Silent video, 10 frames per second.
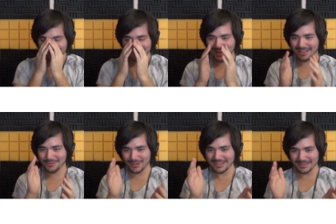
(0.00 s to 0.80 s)

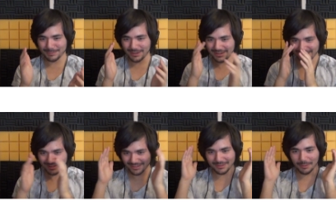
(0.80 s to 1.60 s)
graduation party,
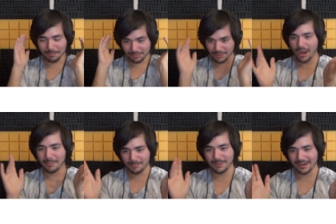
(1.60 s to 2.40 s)
like the
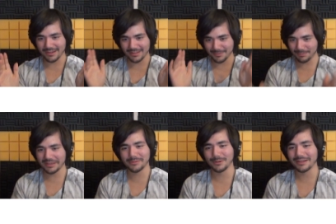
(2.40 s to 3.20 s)
prom party, the
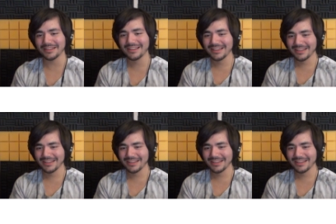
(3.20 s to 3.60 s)
big one.